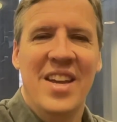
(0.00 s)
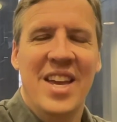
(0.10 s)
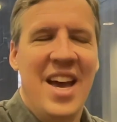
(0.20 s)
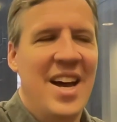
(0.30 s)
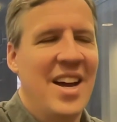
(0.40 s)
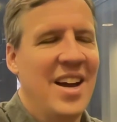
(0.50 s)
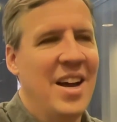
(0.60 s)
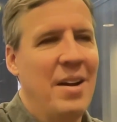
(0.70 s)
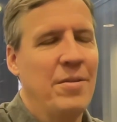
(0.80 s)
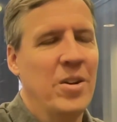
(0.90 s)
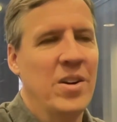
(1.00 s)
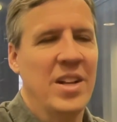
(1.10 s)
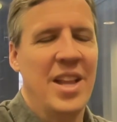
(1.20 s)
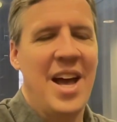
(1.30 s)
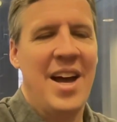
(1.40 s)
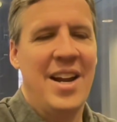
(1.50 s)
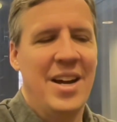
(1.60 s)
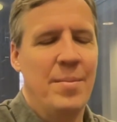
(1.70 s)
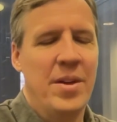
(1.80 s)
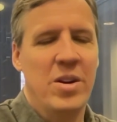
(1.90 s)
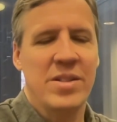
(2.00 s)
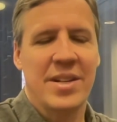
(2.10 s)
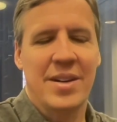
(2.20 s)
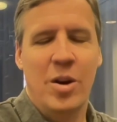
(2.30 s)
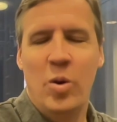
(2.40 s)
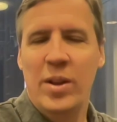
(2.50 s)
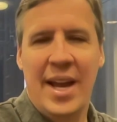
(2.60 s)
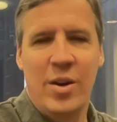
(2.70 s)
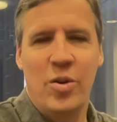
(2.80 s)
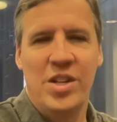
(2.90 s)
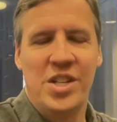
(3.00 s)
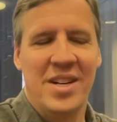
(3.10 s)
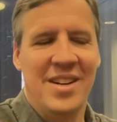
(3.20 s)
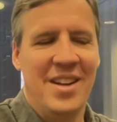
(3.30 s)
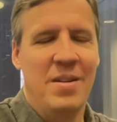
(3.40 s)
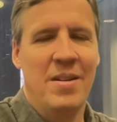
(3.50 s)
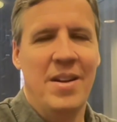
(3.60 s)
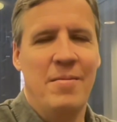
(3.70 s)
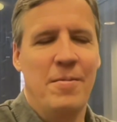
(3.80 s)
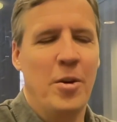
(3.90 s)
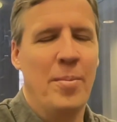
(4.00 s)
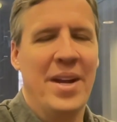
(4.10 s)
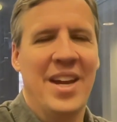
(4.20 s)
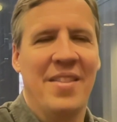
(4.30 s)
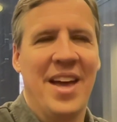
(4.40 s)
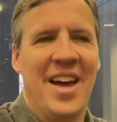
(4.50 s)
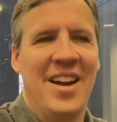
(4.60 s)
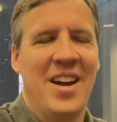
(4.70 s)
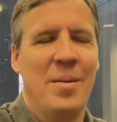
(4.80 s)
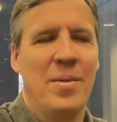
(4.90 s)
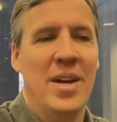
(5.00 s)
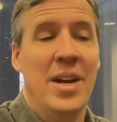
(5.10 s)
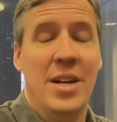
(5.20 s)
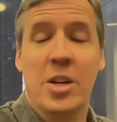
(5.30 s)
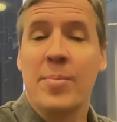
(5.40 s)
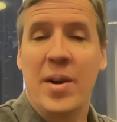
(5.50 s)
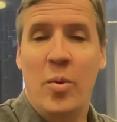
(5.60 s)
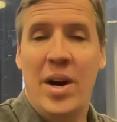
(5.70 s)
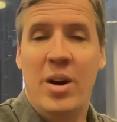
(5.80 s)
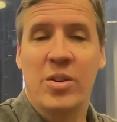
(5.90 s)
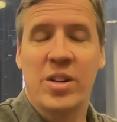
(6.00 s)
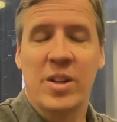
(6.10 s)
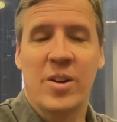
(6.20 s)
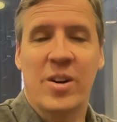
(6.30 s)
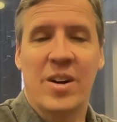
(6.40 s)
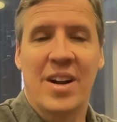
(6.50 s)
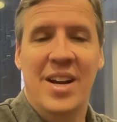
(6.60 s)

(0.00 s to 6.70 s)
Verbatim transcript: Yeah, I've learned a lot. Um, there's a whole language in in, in filmmaking that um, it took me a while to learn.